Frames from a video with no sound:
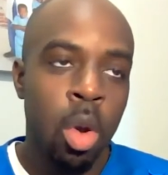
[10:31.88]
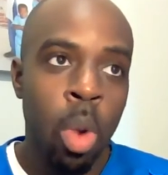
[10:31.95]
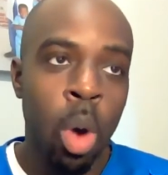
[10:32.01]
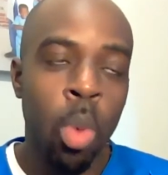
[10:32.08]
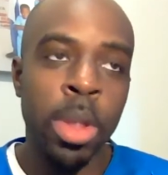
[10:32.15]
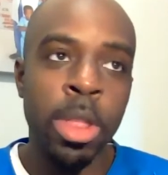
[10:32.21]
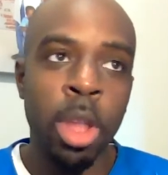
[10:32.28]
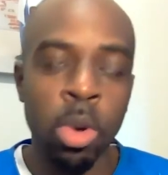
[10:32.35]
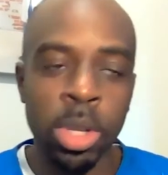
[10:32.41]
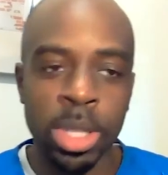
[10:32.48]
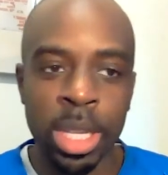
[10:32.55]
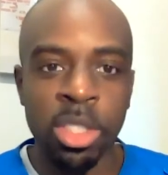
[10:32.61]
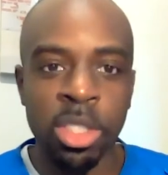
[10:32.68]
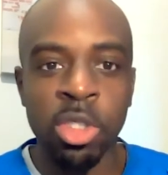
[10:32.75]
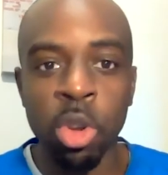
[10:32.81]
What we know is
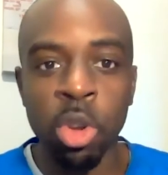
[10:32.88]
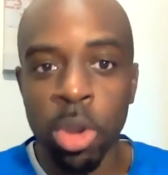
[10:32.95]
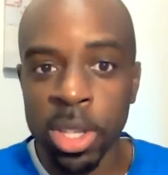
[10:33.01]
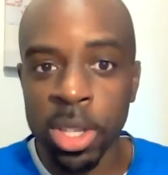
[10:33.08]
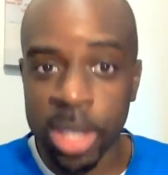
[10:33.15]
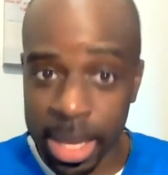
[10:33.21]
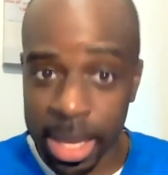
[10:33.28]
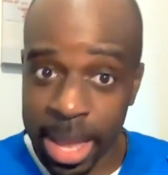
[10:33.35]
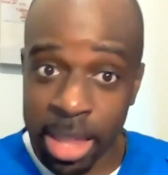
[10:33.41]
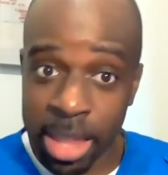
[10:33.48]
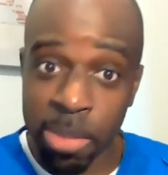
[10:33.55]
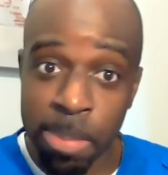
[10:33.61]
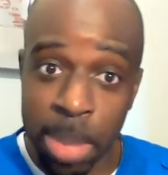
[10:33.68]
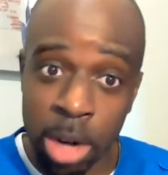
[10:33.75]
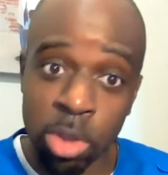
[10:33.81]
that students at the
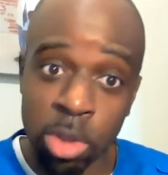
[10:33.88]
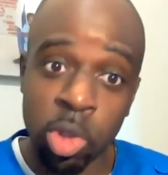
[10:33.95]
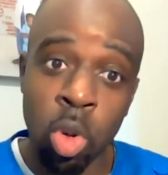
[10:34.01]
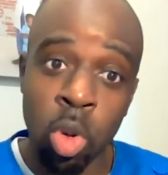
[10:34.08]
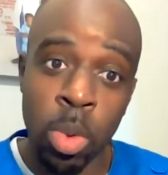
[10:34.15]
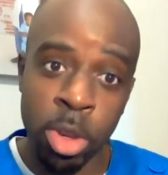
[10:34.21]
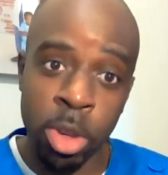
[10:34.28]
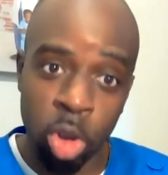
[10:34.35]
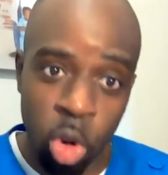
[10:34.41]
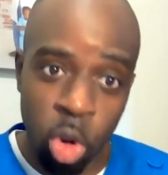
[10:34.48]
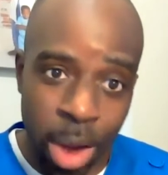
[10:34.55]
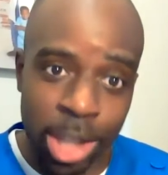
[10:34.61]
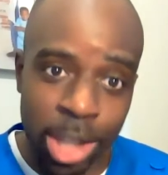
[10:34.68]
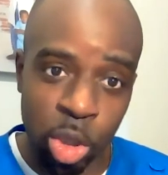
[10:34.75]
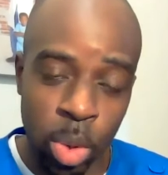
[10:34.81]
end of medical school, when you
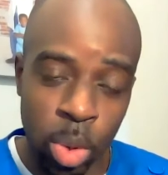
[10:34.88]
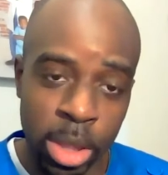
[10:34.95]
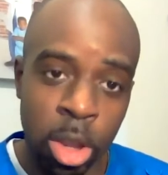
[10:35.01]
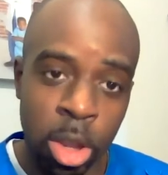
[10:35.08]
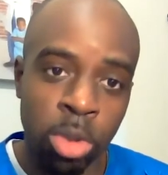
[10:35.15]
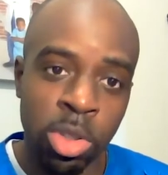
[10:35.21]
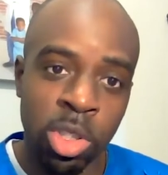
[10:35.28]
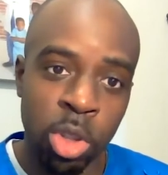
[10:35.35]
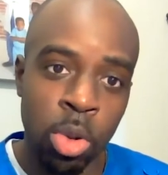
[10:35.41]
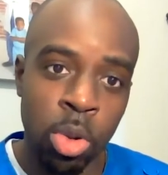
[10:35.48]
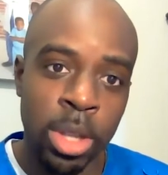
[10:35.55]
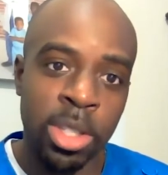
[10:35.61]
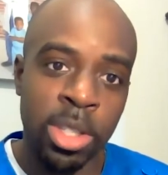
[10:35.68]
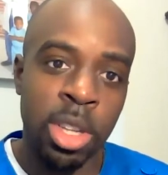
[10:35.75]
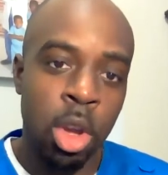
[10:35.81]
graduate, those
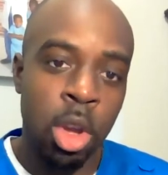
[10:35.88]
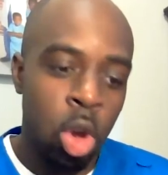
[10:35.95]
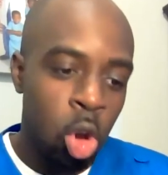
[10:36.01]
students